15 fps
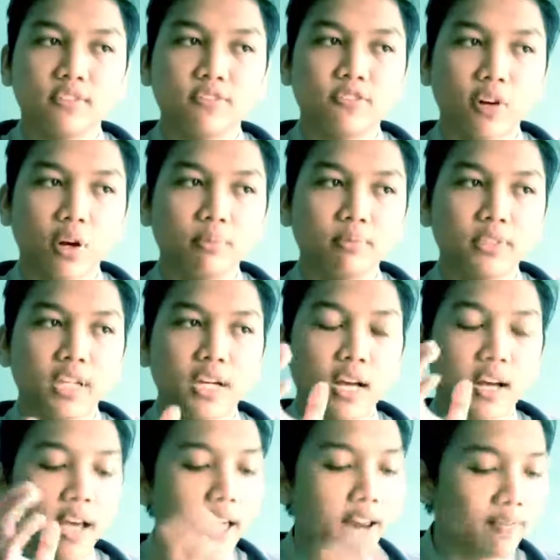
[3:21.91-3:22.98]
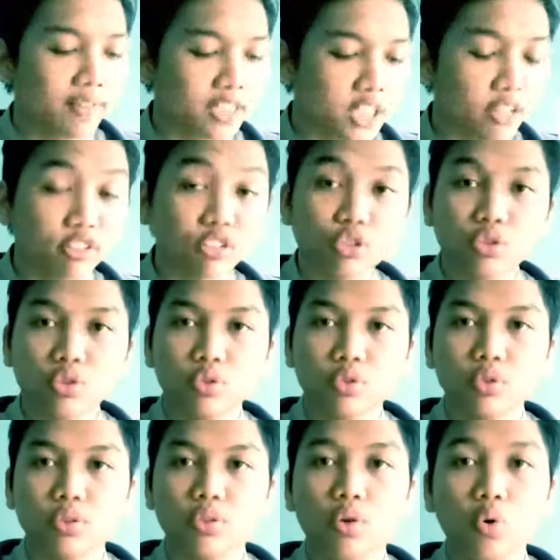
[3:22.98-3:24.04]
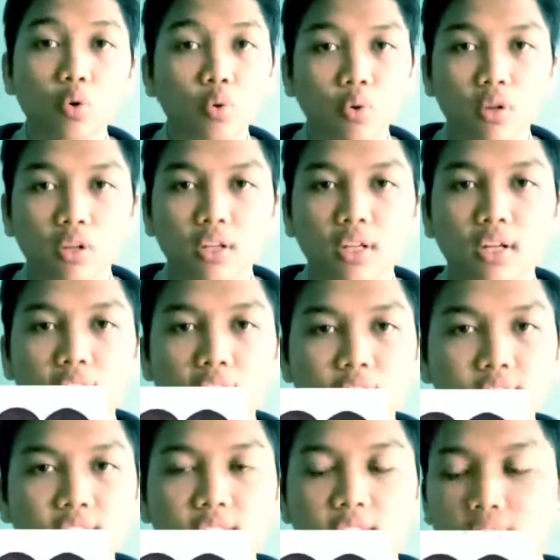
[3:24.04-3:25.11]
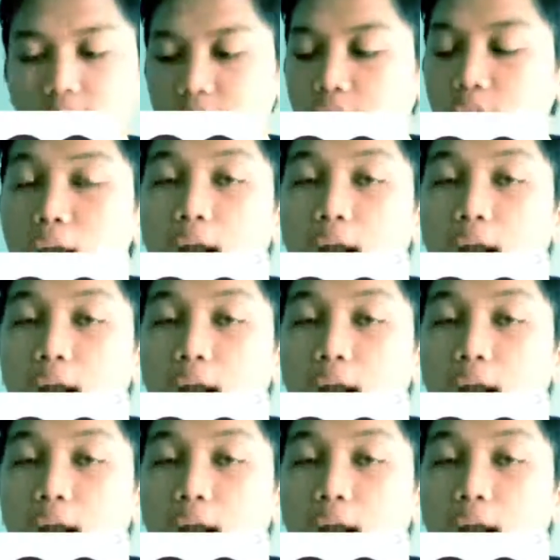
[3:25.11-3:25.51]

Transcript: from the elementary school until senior